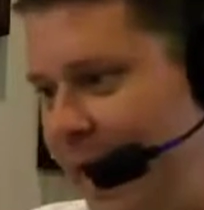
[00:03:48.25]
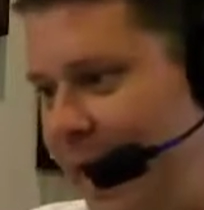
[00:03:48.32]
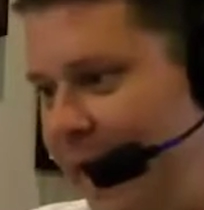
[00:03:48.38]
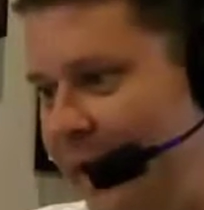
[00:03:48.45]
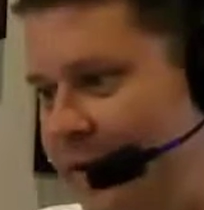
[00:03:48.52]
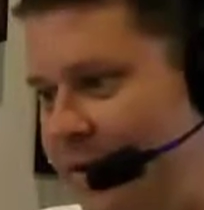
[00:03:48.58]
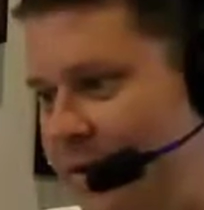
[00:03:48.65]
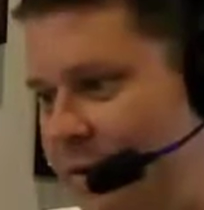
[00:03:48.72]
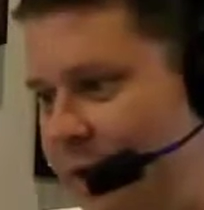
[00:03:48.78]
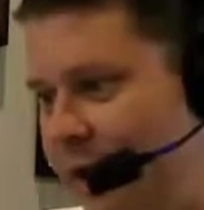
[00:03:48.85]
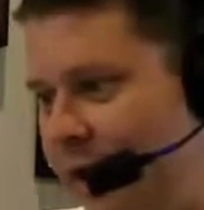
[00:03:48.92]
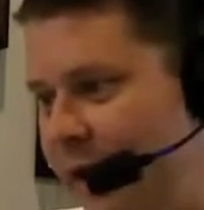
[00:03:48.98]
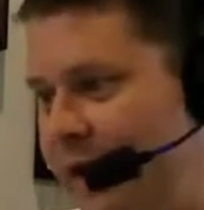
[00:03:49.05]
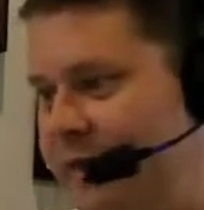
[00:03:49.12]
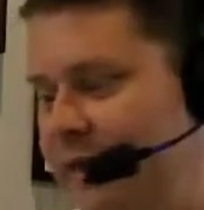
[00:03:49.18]
Alex as
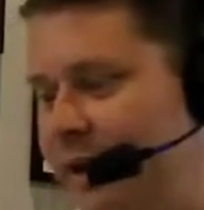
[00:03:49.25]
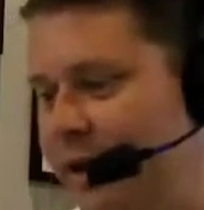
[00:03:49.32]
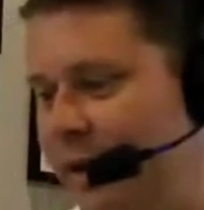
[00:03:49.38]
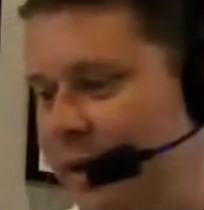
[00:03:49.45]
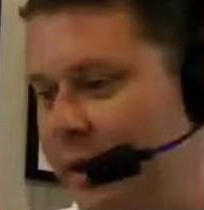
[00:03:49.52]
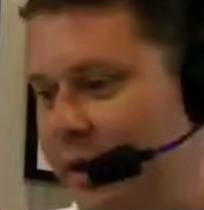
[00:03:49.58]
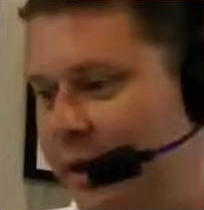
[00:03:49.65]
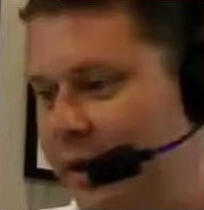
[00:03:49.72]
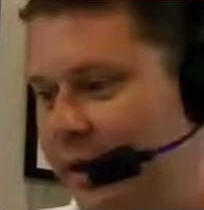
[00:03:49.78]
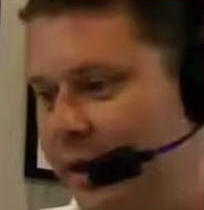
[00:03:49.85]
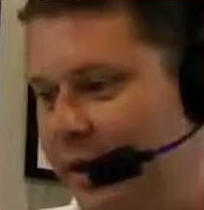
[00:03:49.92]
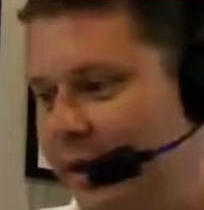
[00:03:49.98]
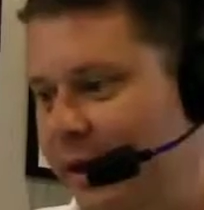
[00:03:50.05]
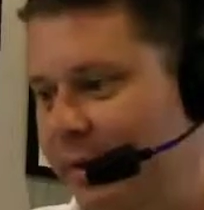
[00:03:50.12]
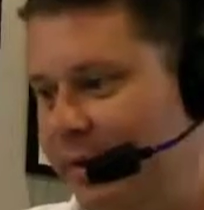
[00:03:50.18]
well, even though
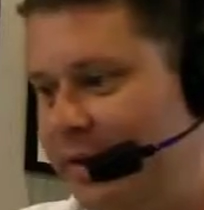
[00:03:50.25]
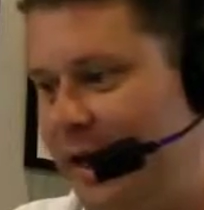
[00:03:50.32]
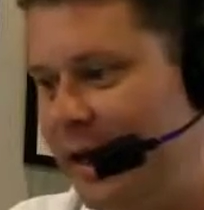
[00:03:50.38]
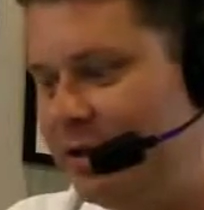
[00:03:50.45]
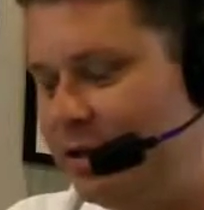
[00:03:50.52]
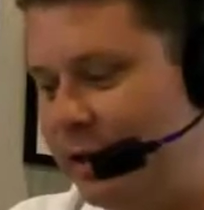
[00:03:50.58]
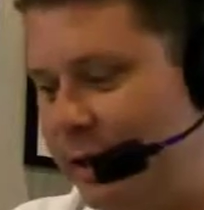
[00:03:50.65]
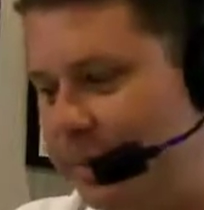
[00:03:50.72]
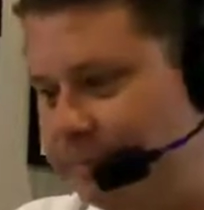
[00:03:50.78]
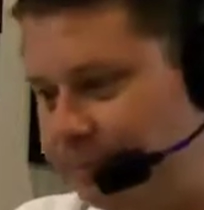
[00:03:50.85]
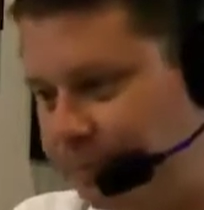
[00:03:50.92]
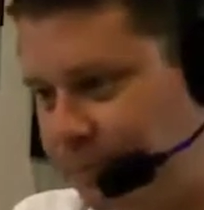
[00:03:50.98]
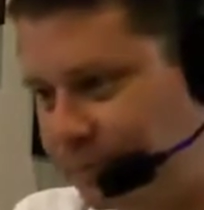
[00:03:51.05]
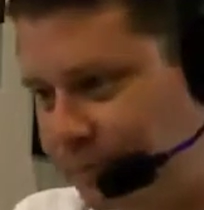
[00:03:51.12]
it was actually